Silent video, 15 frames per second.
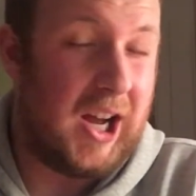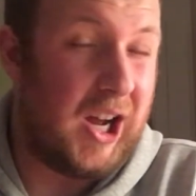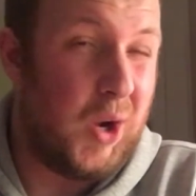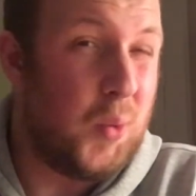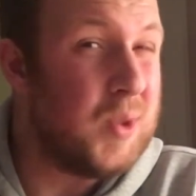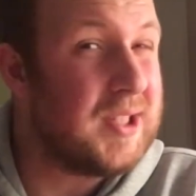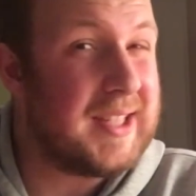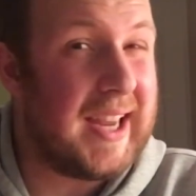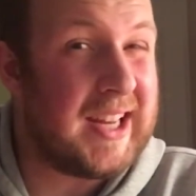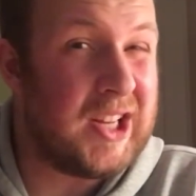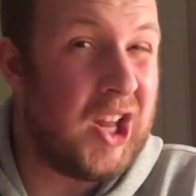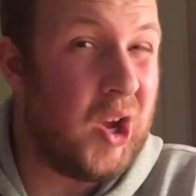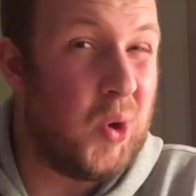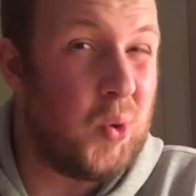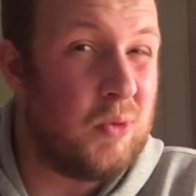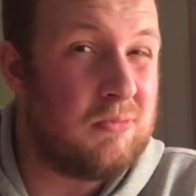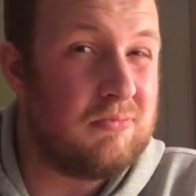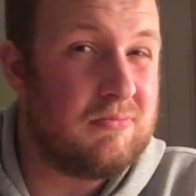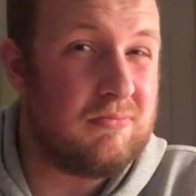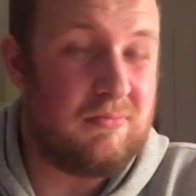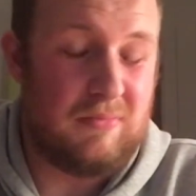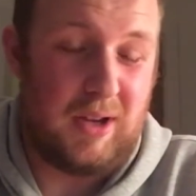I would say no.
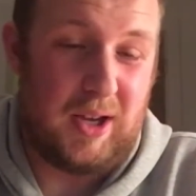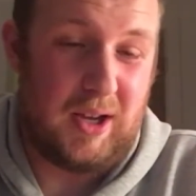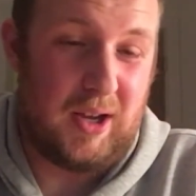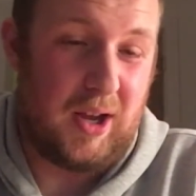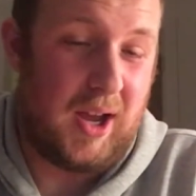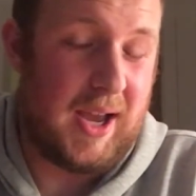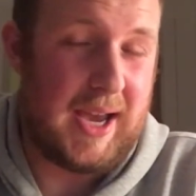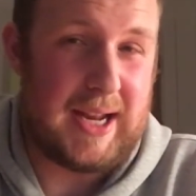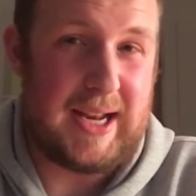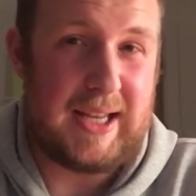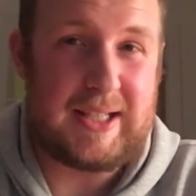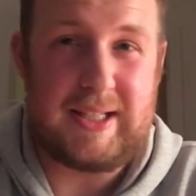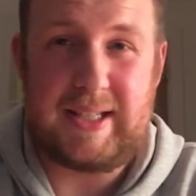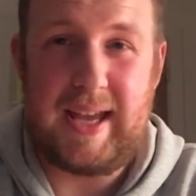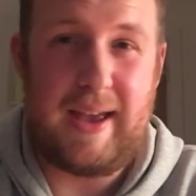I had lessons